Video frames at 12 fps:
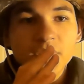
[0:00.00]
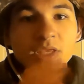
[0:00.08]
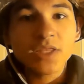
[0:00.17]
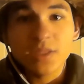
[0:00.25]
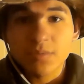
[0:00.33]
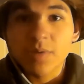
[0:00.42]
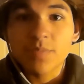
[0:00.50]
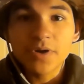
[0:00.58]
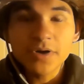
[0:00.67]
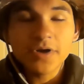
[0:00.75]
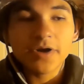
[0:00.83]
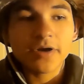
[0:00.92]
Then my
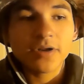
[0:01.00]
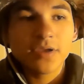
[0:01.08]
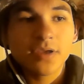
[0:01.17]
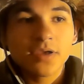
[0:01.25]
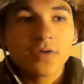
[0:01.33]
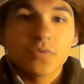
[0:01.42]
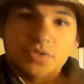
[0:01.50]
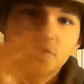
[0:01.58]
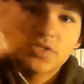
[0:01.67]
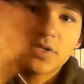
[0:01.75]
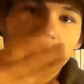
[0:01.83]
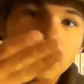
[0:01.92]
partner was
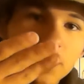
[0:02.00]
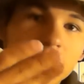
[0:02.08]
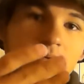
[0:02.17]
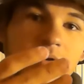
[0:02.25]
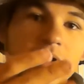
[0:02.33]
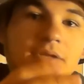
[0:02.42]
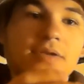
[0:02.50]
using a bullet weight,